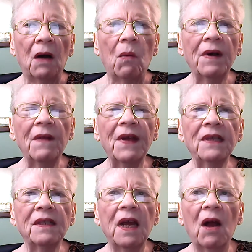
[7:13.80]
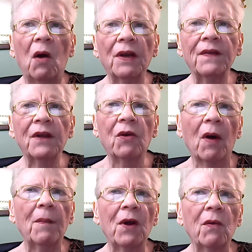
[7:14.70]
What do they say? Only the
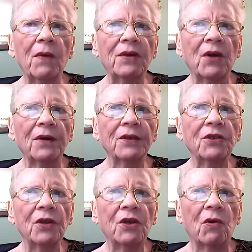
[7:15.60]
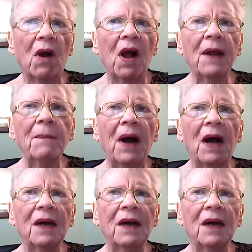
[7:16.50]
criminal returns to the crime?